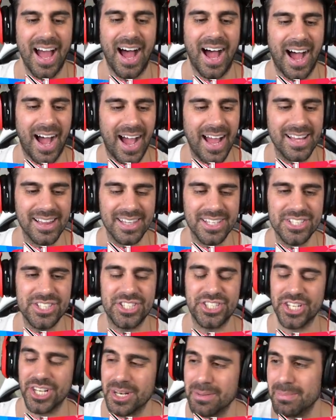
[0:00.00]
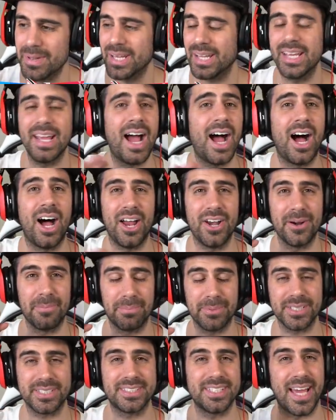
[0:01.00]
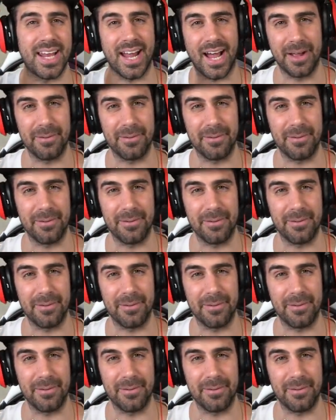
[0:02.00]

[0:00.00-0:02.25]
I legitimately 100% I